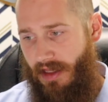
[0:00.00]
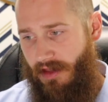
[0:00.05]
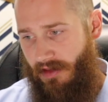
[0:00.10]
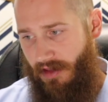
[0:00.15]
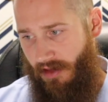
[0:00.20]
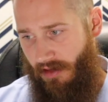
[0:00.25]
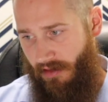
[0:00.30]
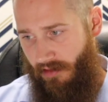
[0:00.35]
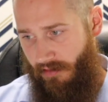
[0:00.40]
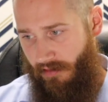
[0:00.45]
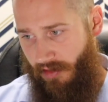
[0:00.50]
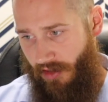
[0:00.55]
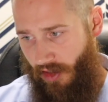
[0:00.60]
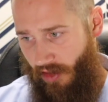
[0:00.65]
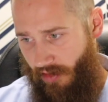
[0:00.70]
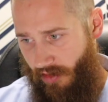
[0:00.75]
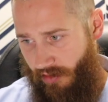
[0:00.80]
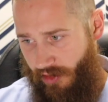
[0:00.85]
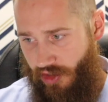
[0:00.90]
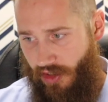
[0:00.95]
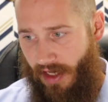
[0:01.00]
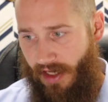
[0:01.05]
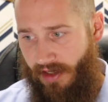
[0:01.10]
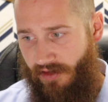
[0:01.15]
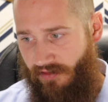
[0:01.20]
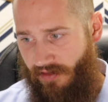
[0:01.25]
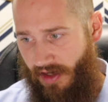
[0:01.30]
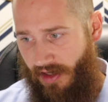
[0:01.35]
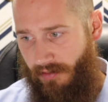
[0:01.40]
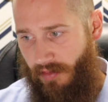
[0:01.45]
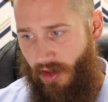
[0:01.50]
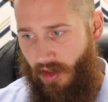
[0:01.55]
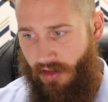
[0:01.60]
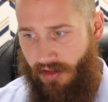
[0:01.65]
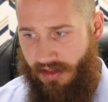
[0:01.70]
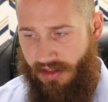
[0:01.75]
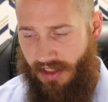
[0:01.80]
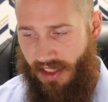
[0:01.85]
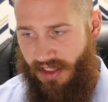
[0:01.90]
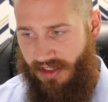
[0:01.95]
They you know they're trying to find Paul
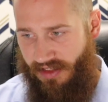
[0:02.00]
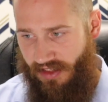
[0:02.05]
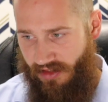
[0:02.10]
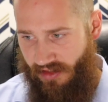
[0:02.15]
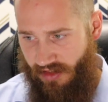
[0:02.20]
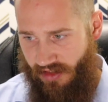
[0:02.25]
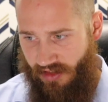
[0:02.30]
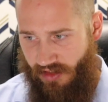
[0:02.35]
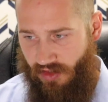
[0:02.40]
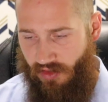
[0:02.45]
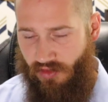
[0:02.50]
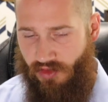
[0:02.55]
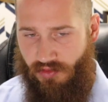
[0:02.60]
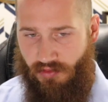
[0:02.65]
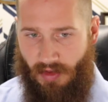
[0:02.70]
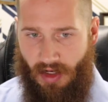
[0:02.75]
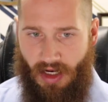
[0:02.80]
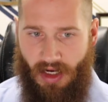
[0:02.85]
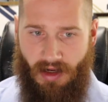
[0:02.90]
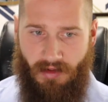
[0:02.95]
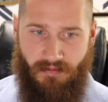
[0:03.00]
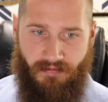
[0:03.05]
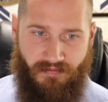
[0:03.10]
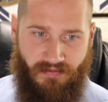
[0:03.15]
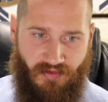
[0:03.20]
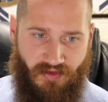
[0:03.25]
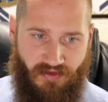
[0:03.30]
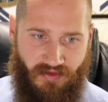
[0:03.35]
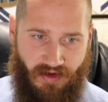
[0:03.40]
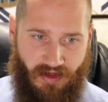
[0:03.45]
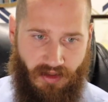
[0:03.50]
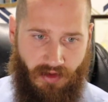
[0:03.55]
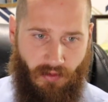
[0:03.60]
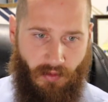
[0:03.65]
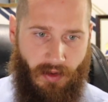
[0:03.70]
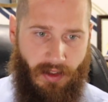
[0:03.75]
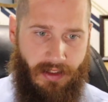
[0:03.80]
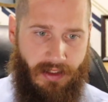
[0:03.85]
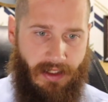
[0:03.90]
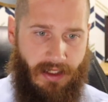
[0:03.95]
and Silas. There's this huge mob, fear and
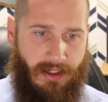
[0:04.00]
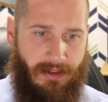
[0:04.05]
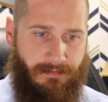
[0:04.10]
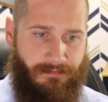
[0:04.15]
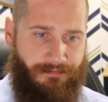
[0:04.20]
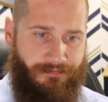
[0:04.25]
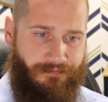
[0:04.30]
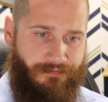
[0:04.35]
whatnot.